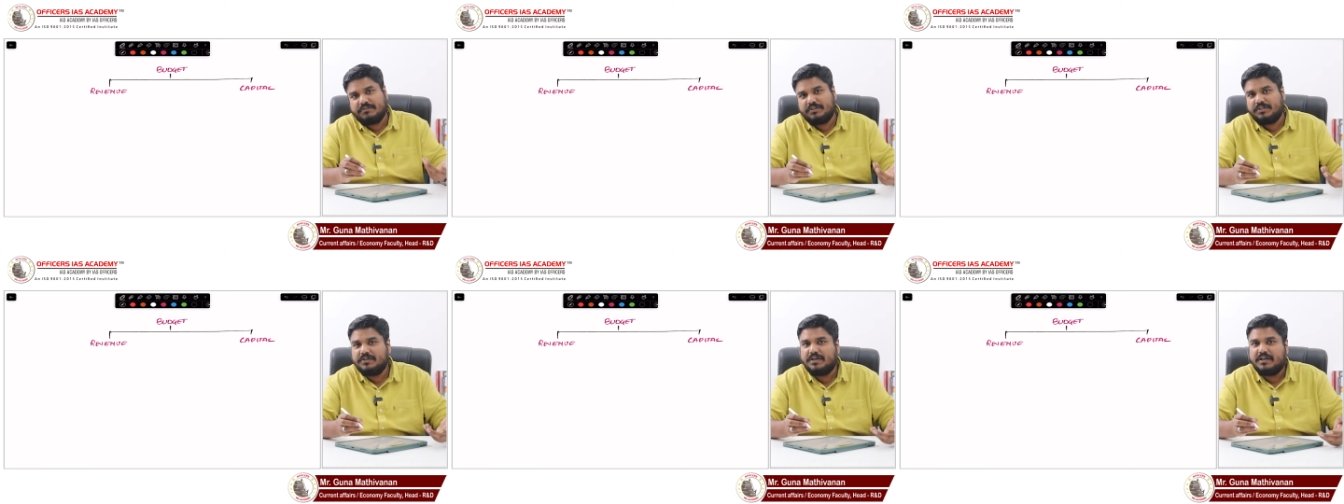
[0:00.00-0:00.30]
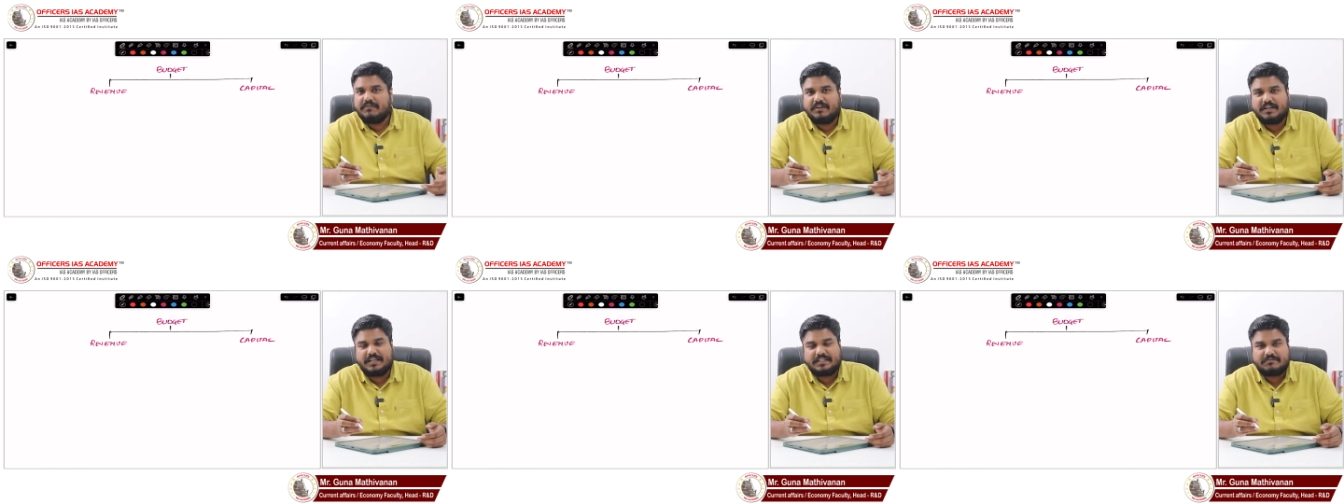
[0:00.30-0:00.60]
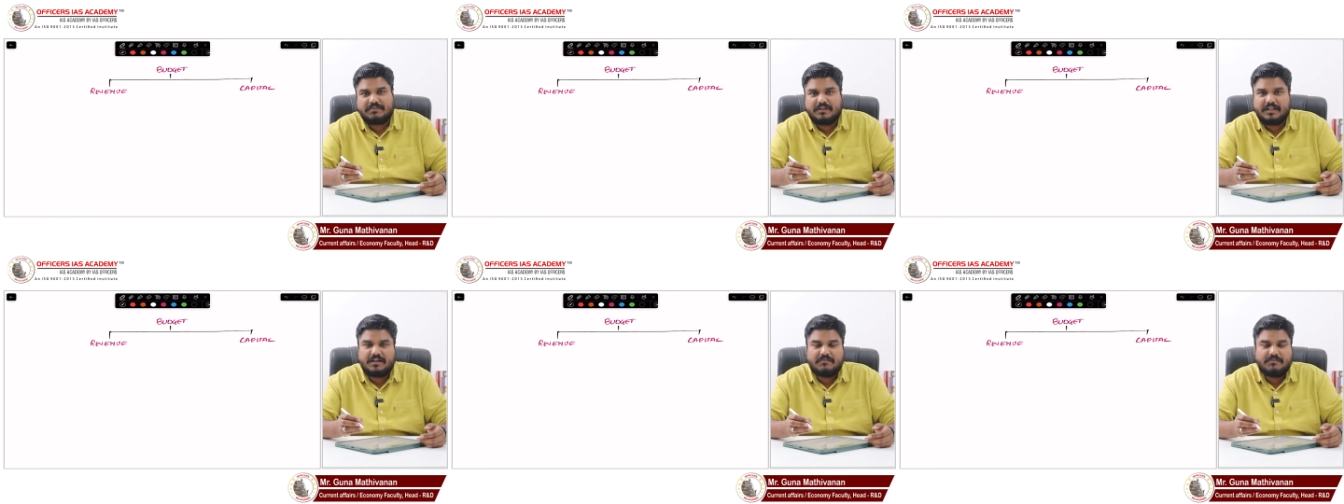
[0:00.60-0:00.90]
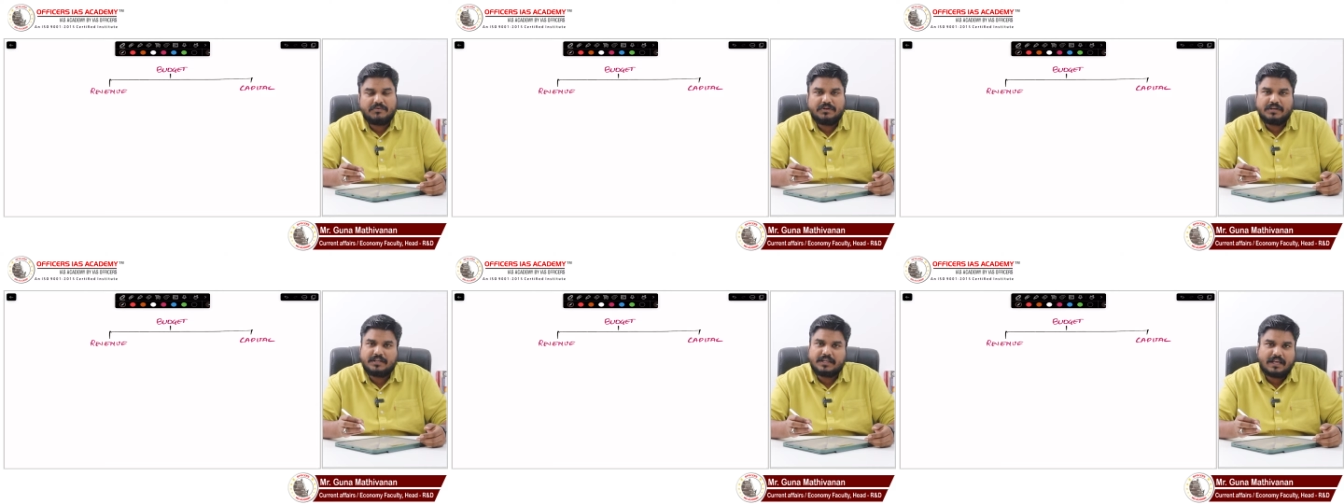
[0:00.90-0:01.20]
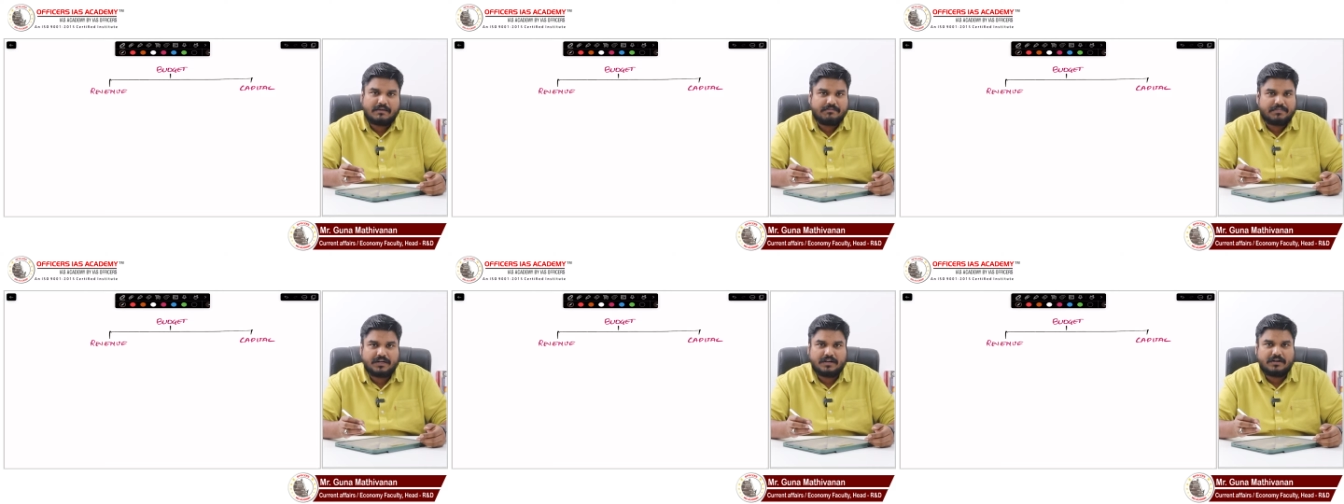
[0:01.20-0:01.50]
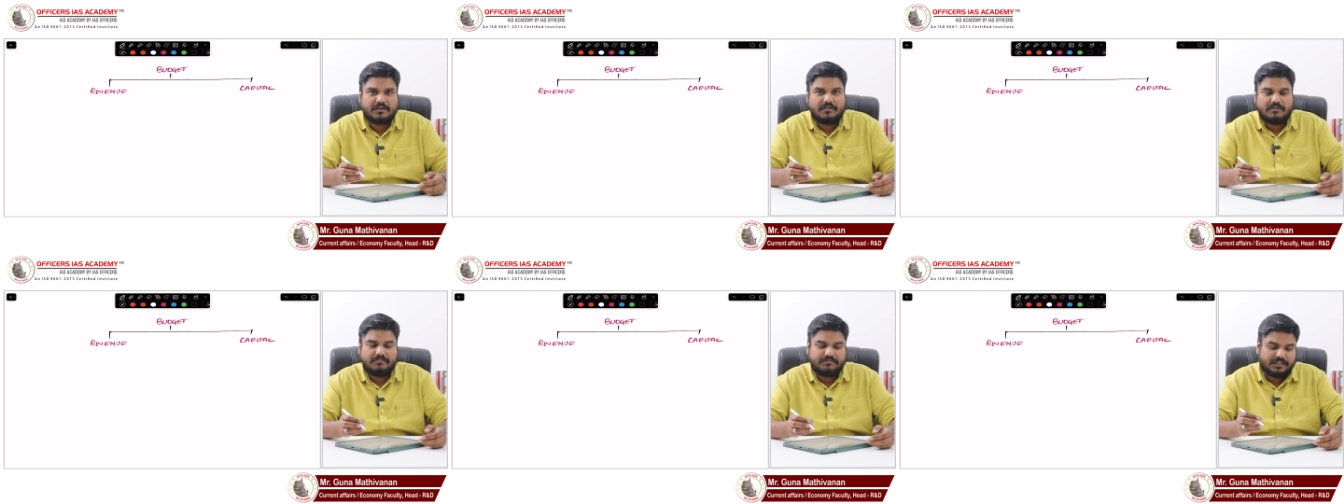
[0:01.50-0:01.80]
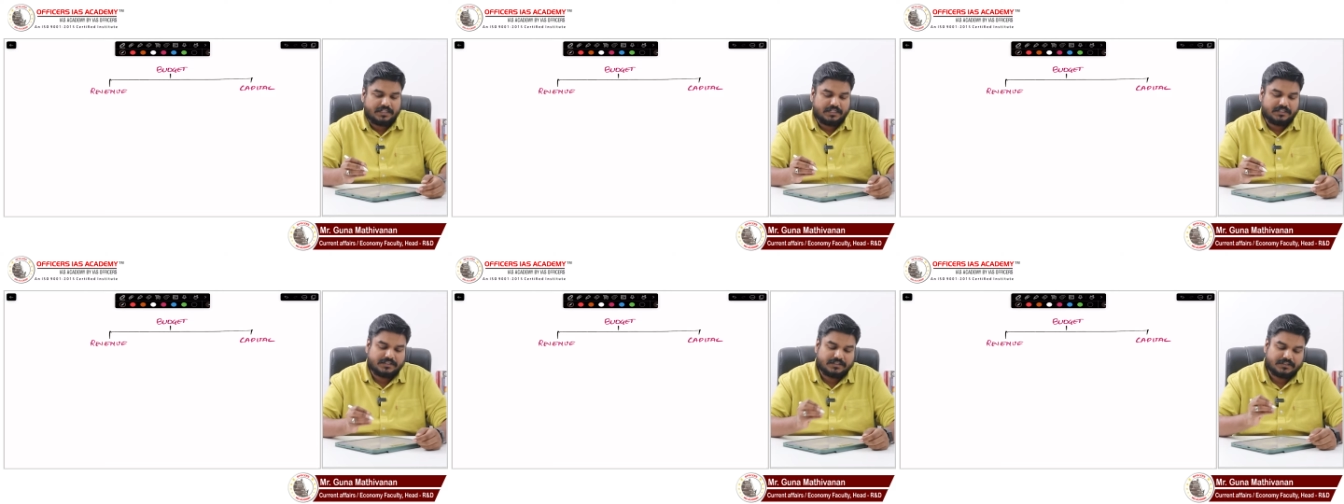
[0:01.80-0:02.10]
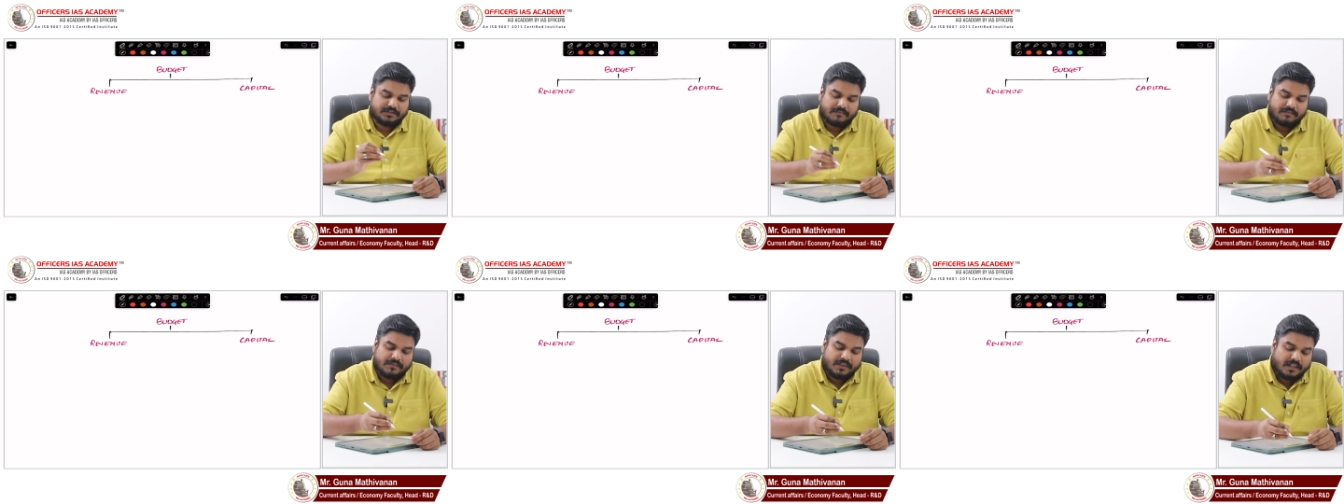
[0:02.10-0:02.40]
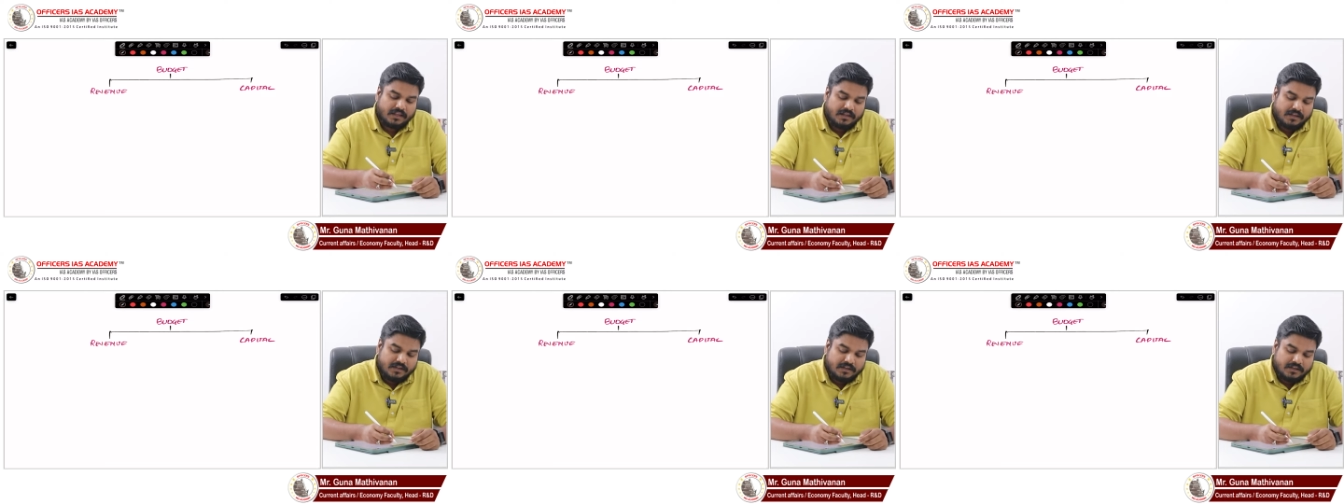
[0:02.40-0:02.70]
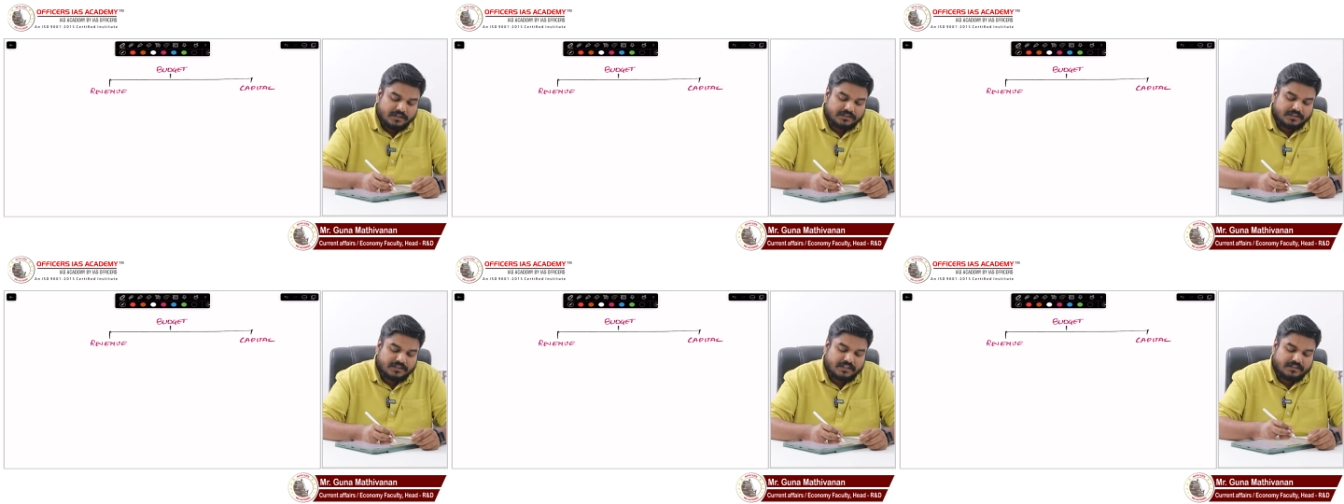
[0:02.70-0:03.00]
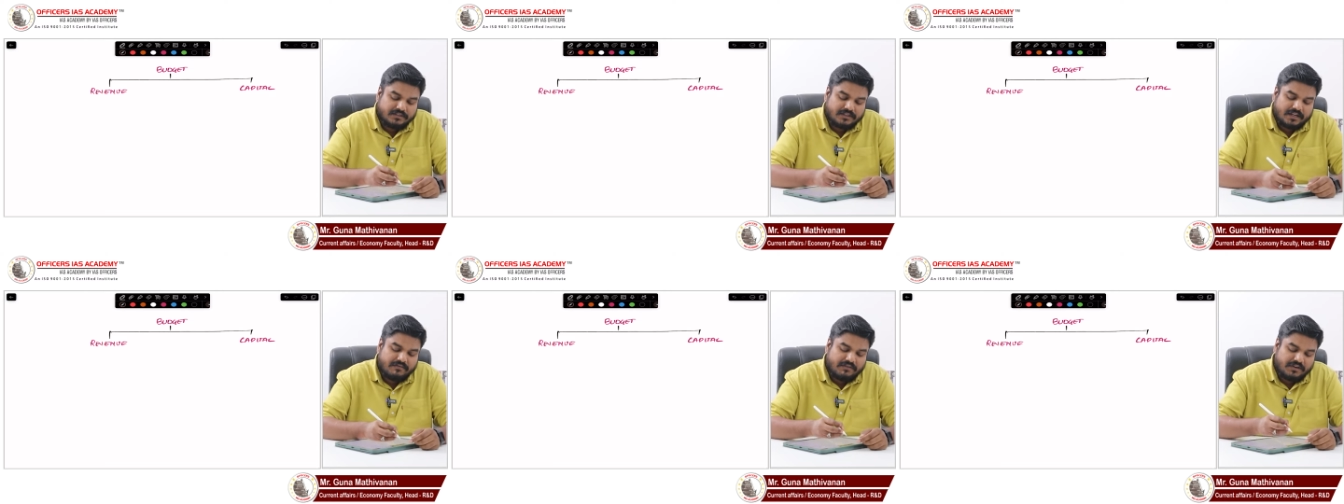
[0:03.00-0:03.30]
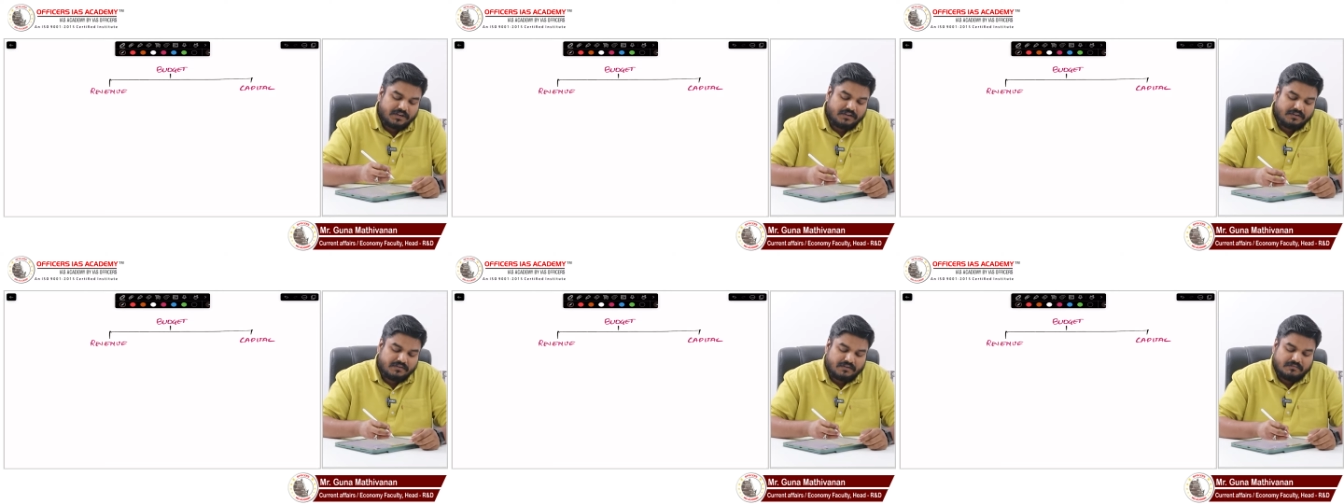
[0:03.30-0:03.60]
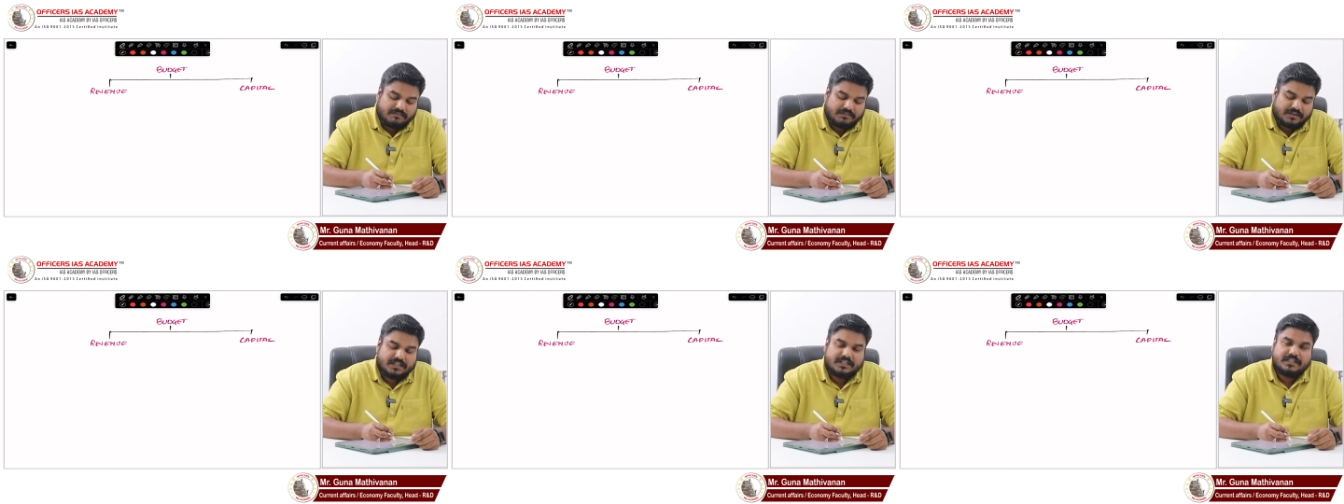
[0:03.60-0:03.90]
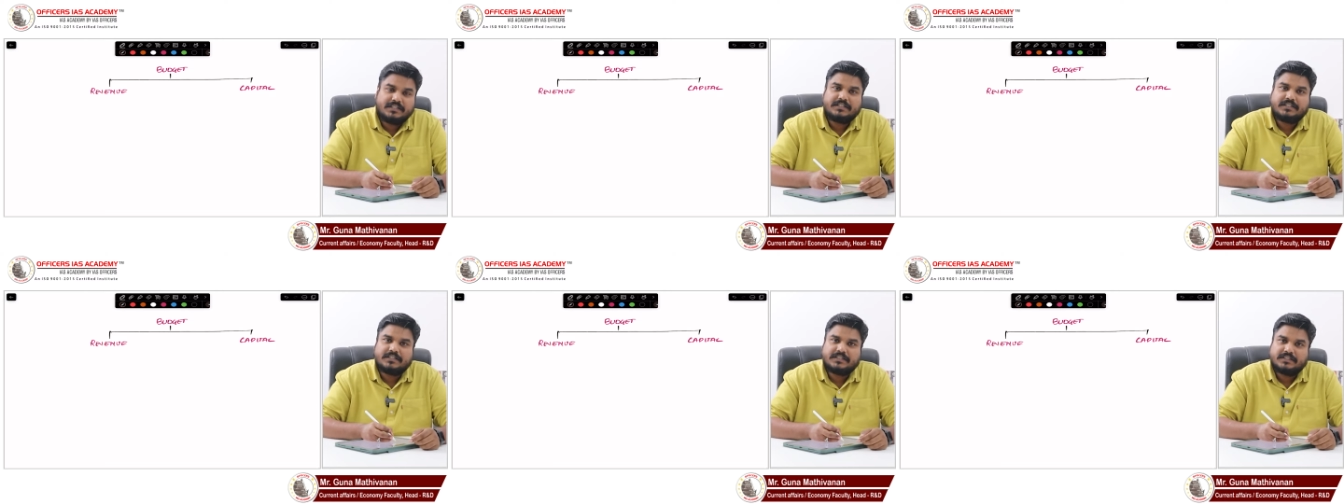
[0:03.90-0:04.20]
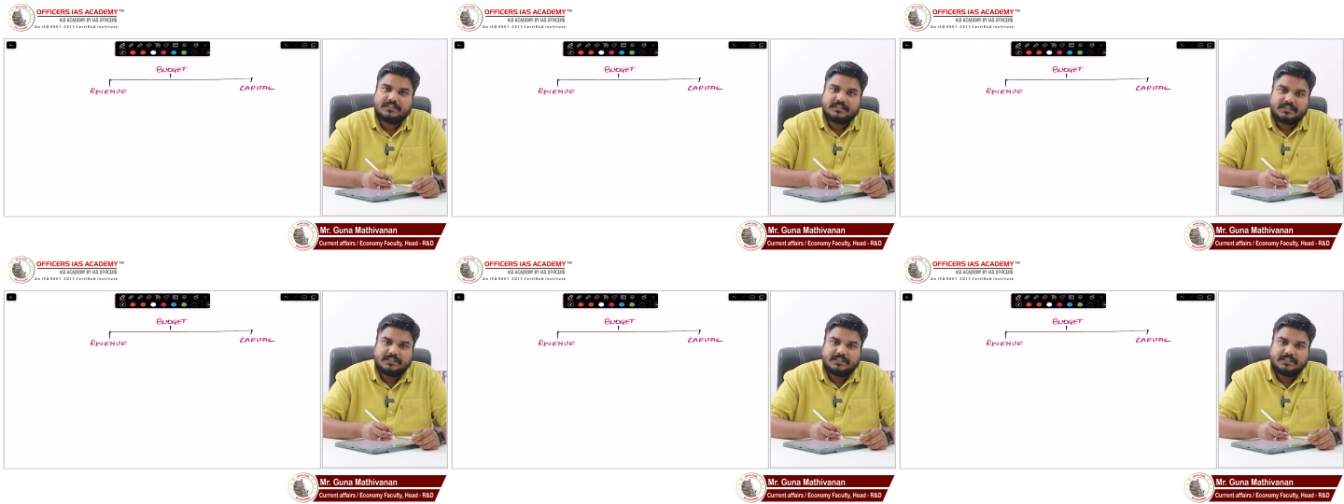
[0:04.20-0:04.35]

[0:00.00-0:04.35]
video i will explain about capital component so this revenue component